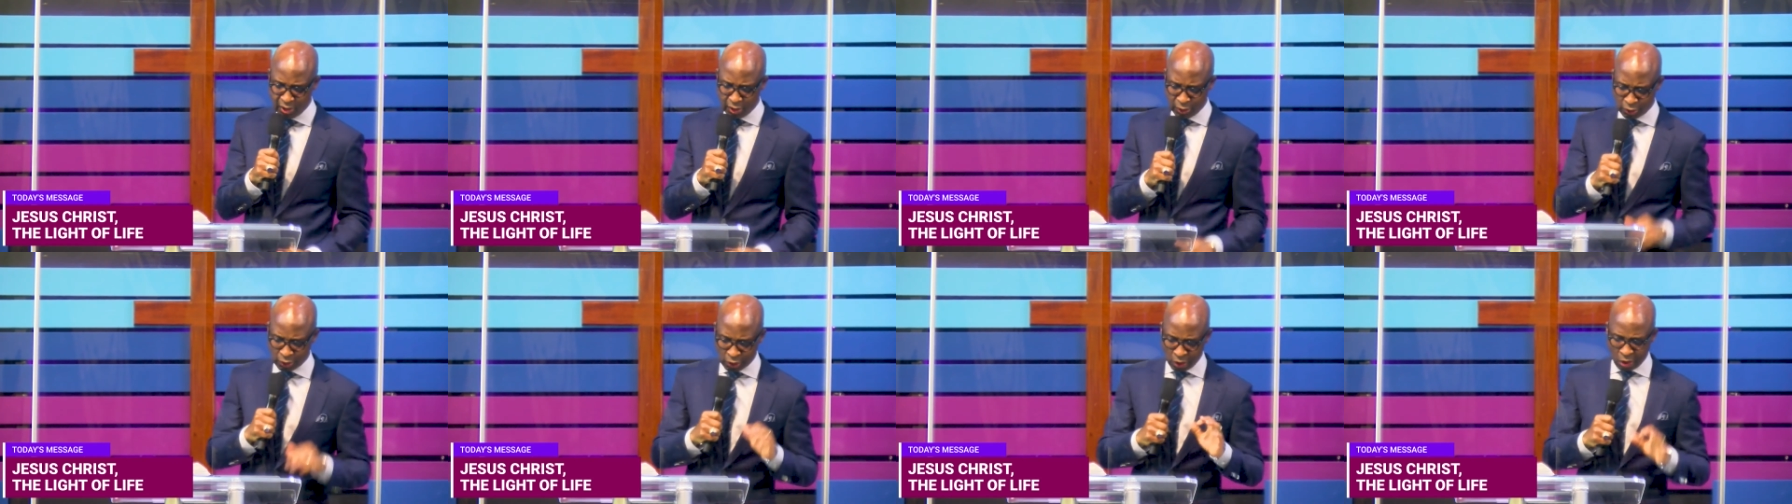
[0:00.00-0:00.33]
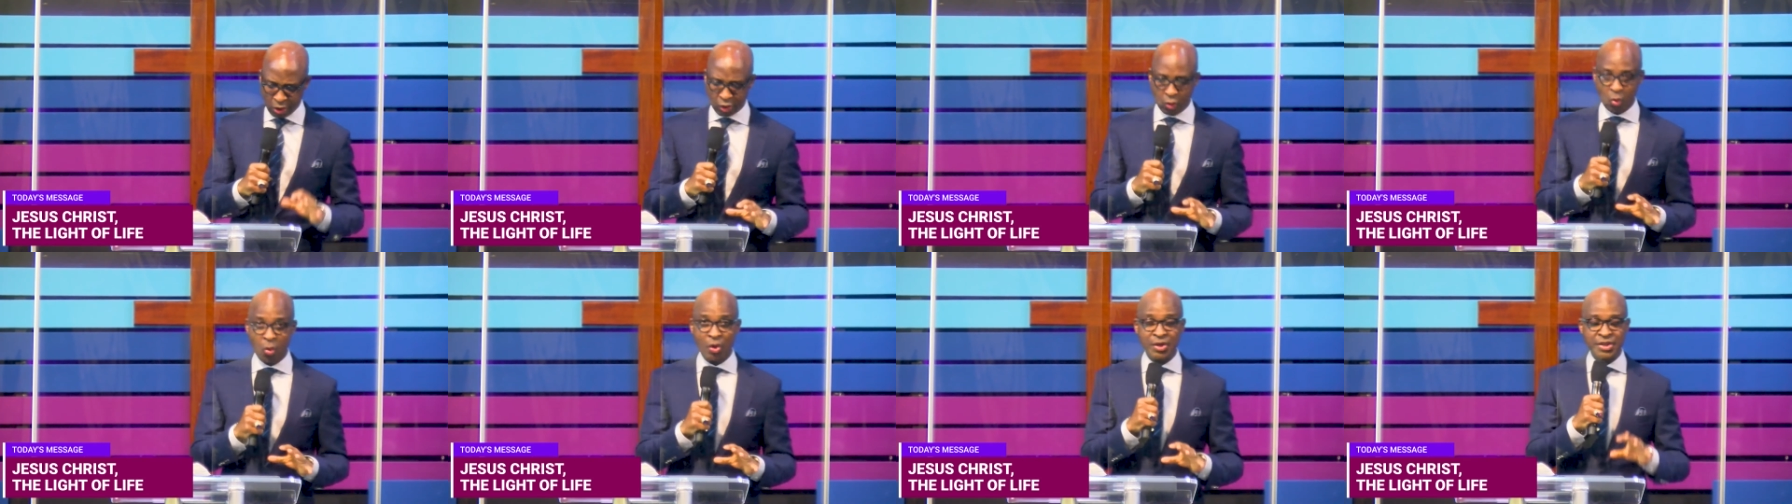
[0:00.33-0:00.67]

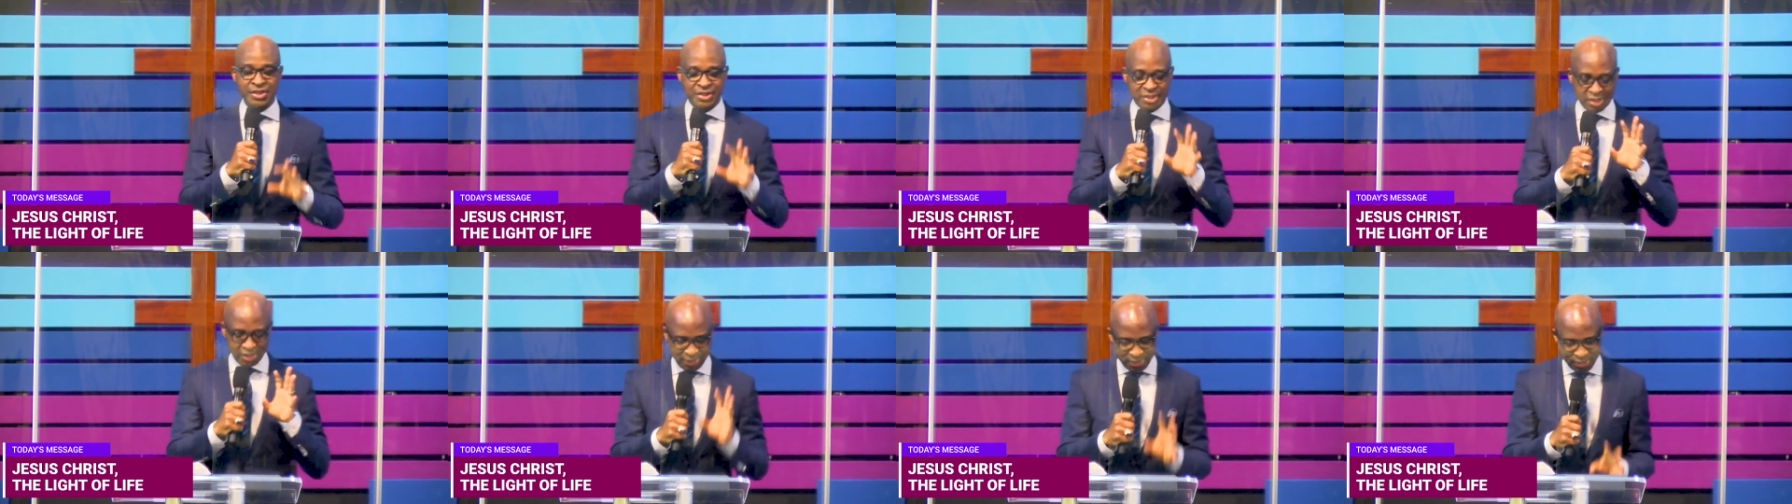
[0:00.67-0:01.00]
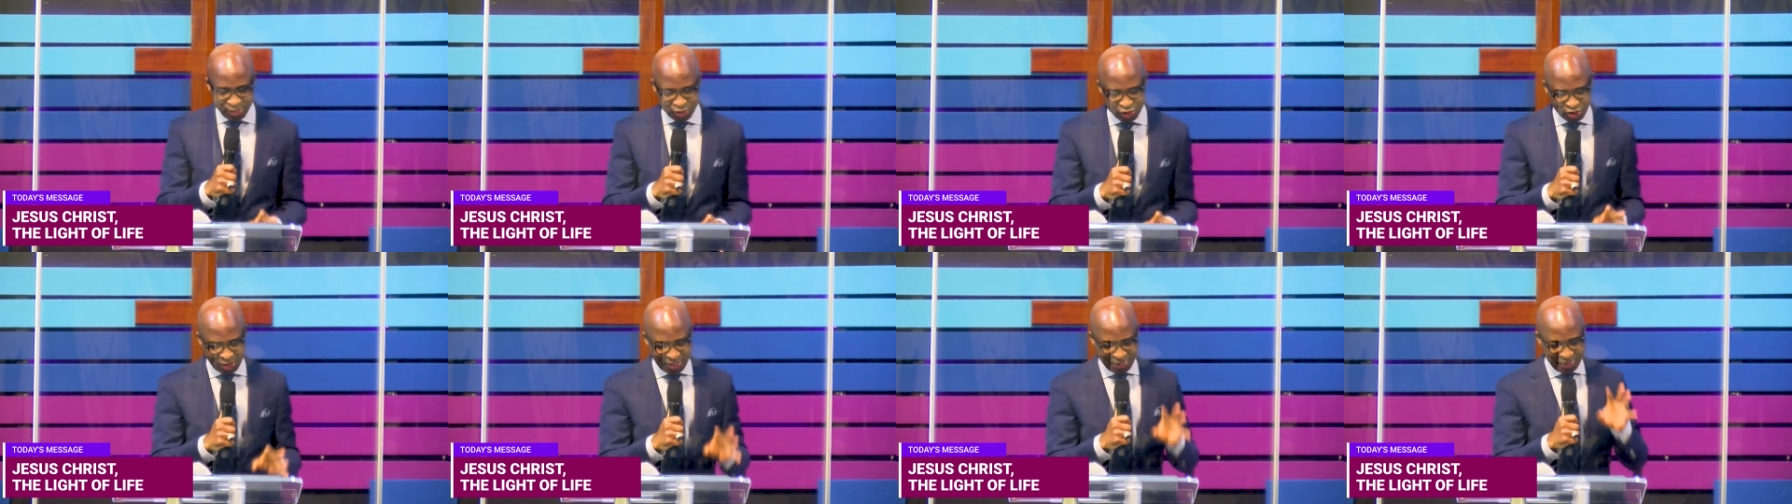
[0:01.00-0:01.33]
God wants
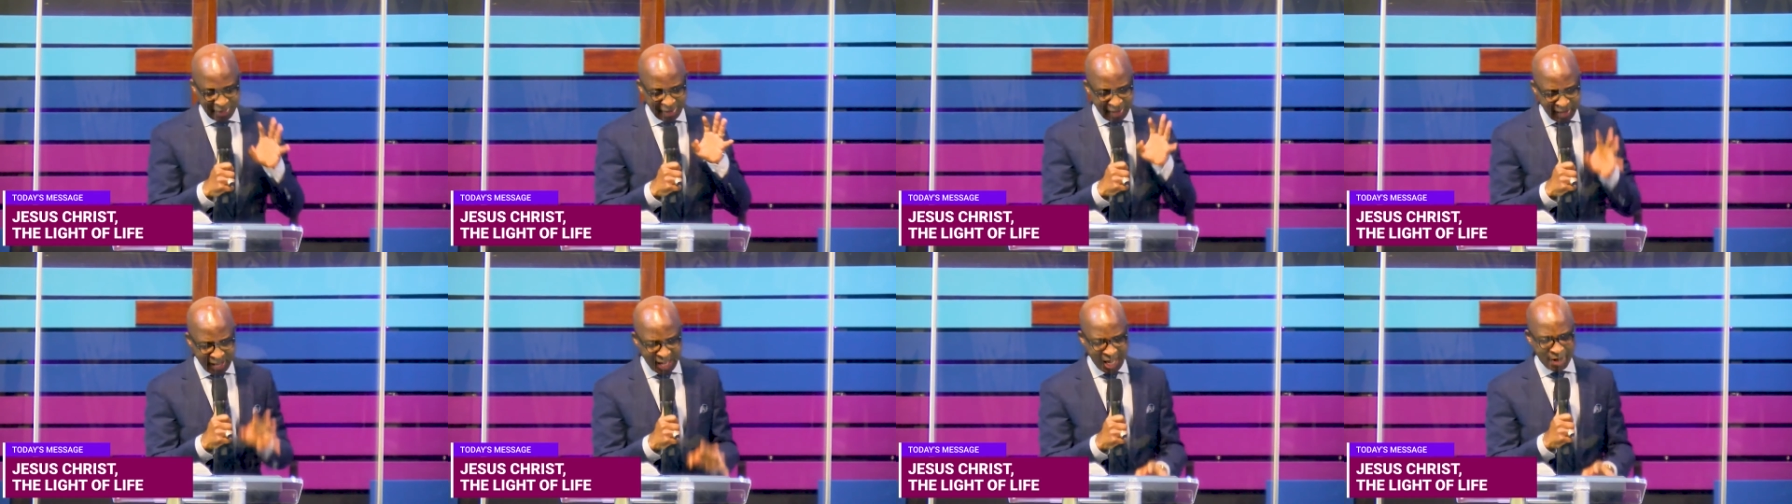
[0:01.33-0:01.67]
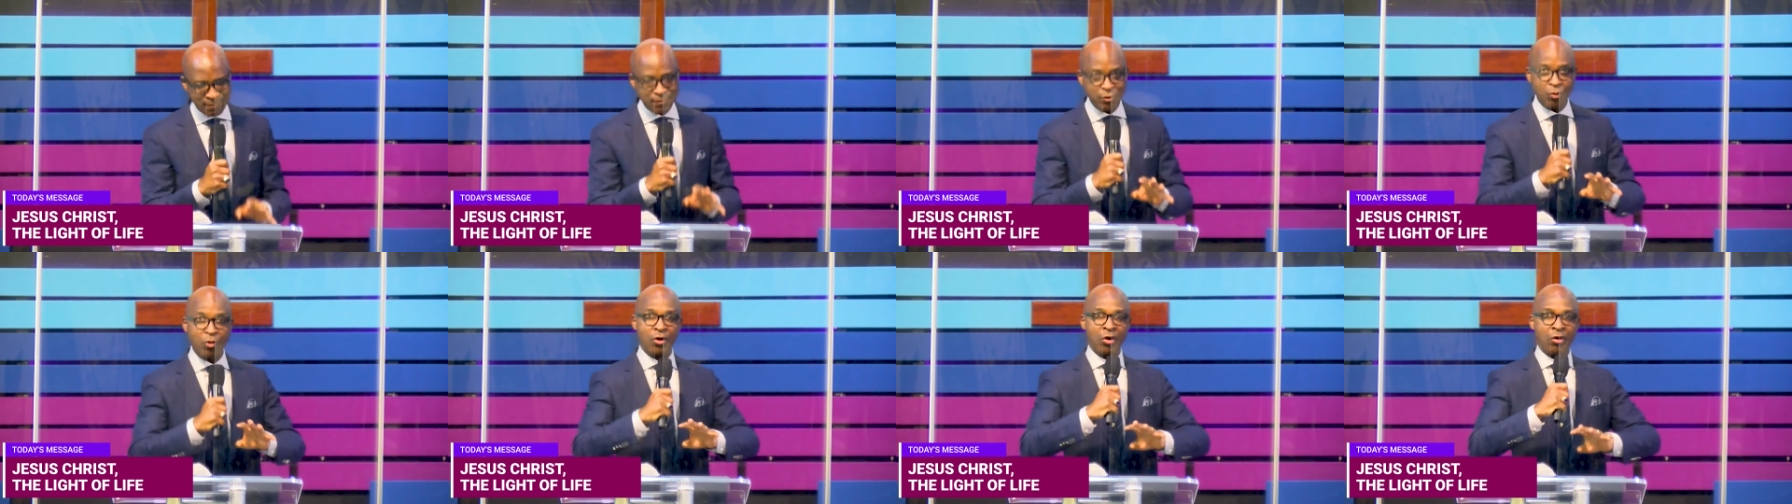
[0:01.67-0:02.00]
each and
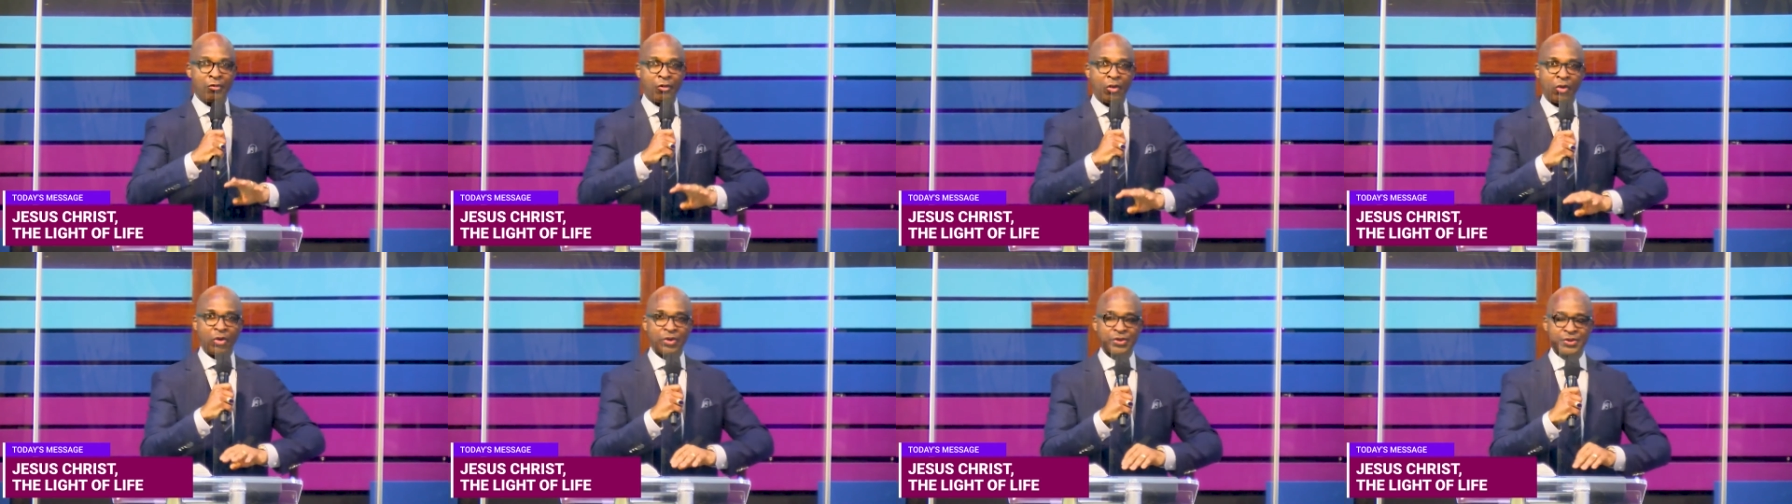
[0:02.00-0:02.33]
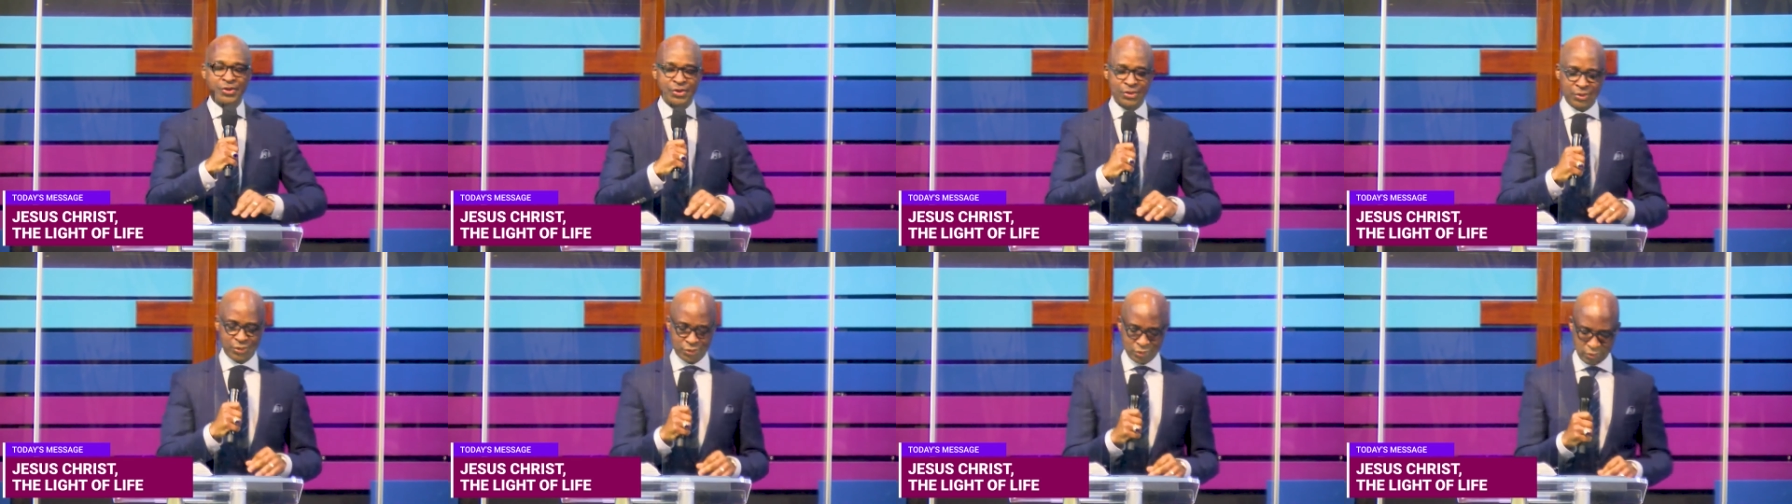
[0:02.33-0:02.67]
every one of
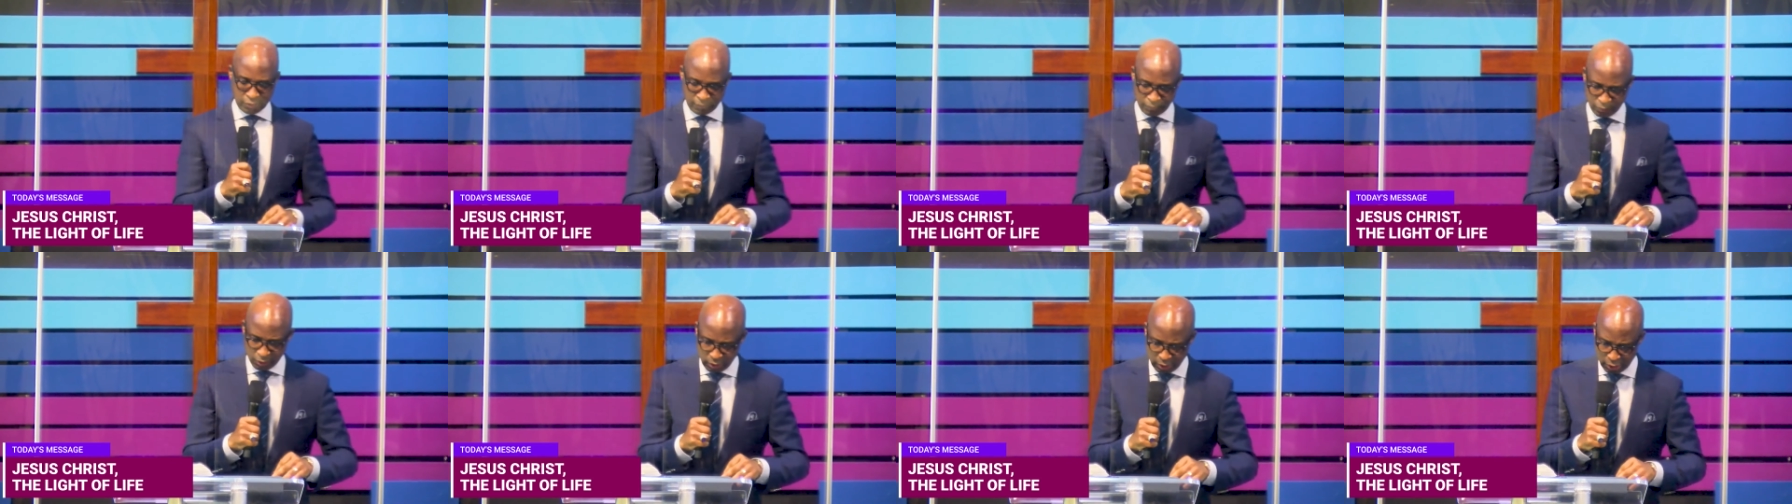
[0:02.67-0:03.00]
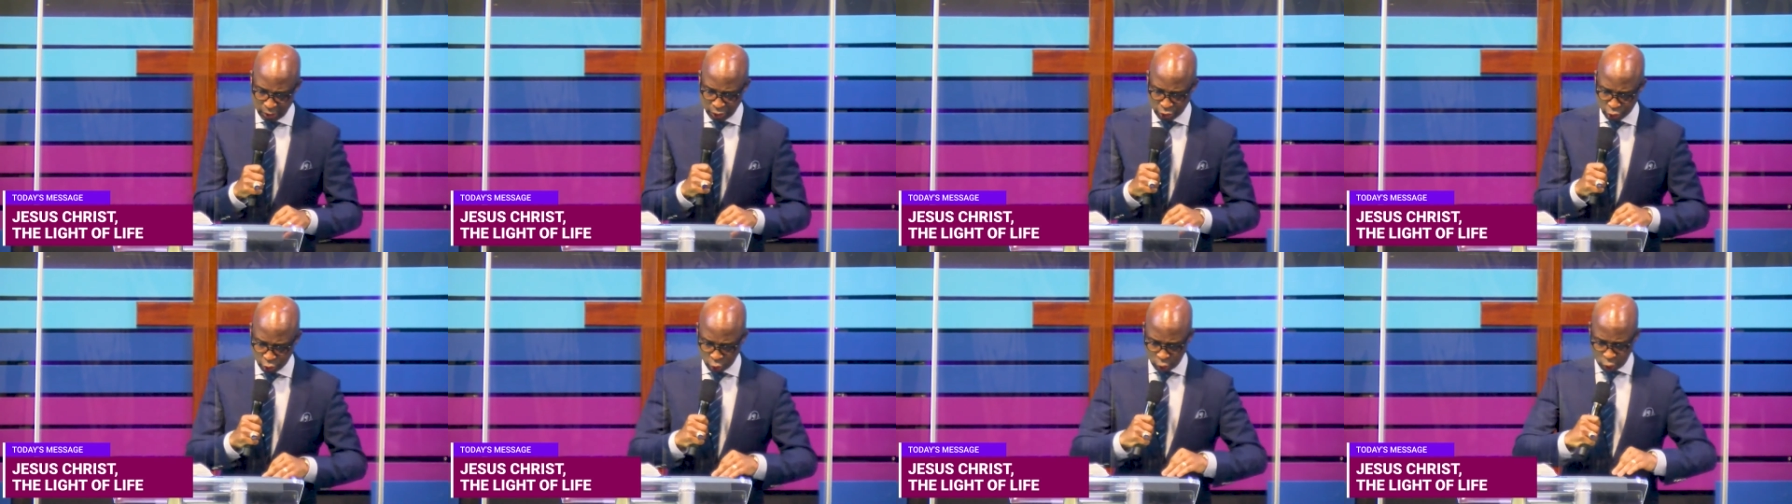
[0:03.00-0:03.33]
us
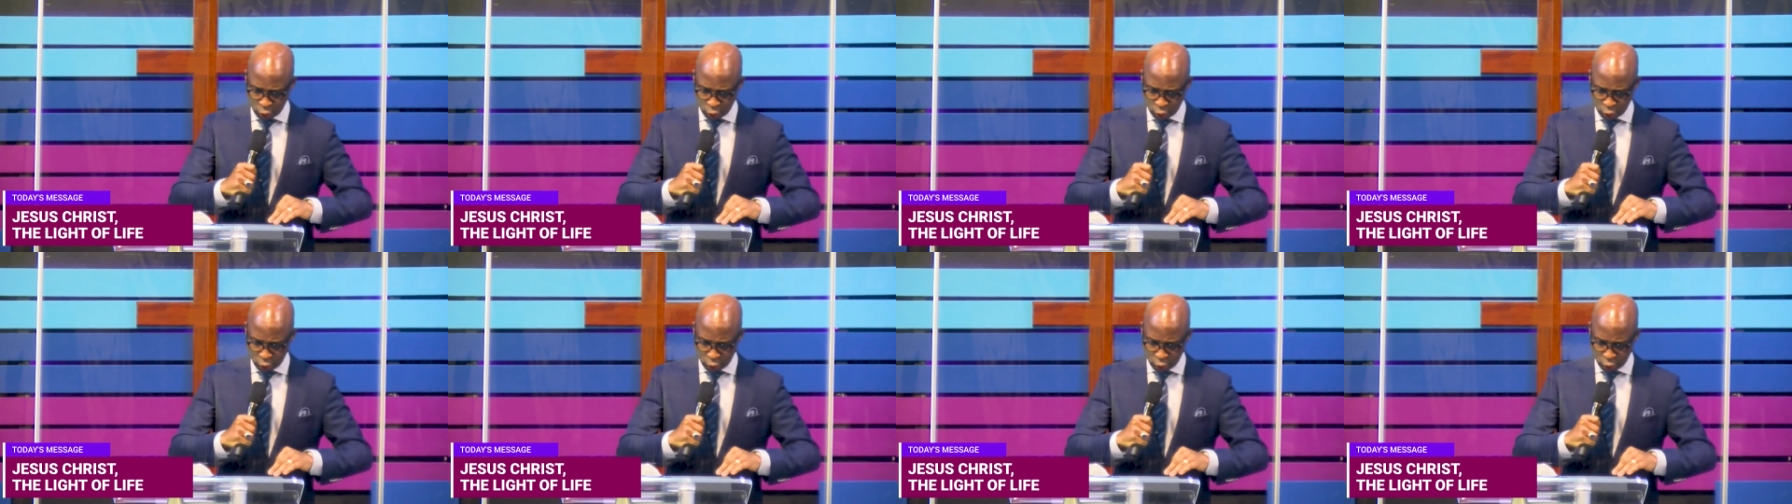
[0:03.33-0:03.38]
to